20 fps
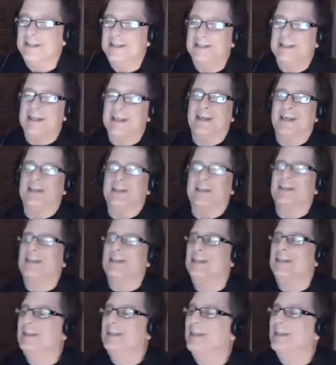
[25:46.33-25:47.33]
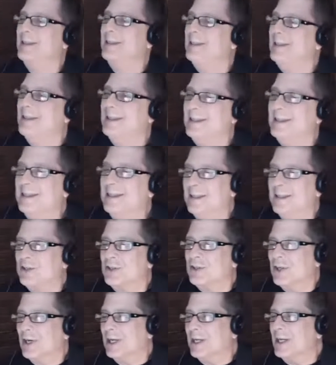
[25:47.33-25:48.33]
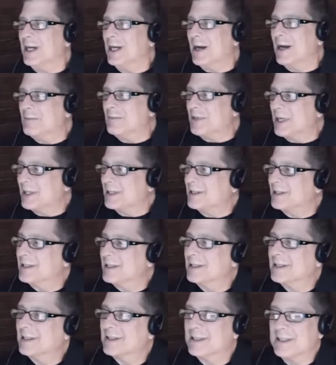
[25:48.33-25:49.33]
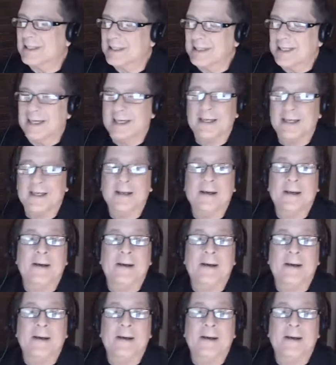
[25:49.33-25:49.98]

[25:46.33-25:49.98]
So, shiny objects, things like that.